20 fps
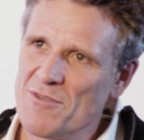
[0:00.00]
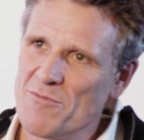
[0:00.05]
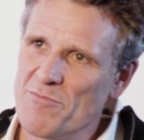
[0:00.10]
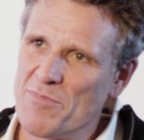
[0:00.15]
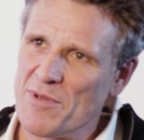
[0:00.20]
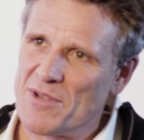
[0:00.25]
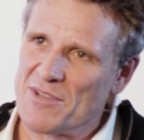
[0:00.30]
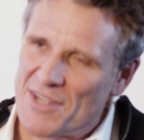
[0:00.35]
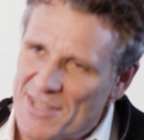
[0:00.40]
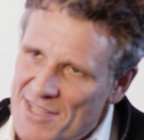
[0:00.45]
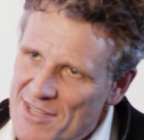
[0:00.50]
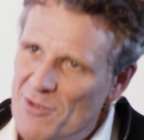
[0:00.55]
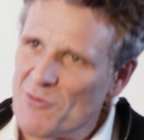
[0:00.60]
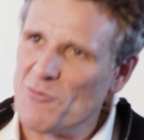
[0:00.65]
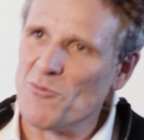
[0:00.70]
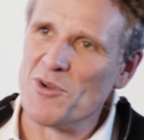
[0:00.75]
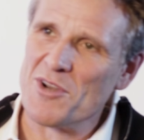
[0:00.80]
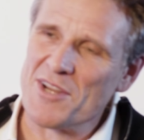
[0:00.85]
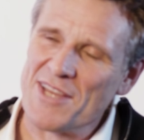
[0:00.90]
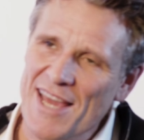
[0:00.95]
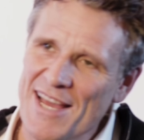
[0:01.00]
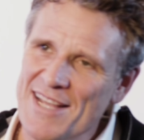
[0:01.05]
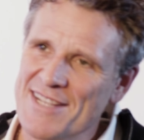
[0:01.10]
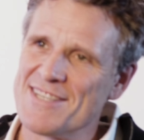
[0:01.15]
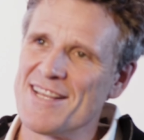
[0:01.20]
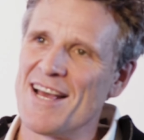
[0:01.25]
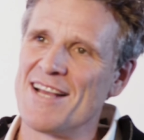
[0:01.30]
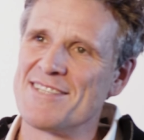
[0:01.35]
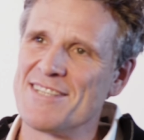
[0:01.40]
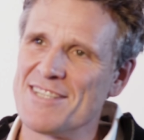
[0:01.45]
because I didn't want to get into
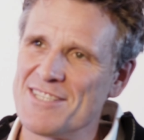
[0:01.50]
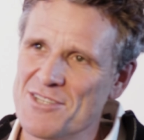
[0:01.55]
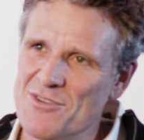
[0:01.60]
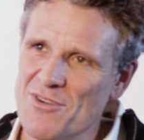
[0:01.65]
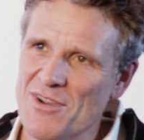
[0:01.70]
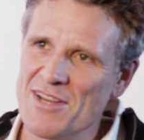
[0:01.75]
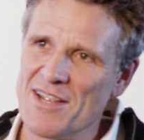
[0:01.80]
that situation.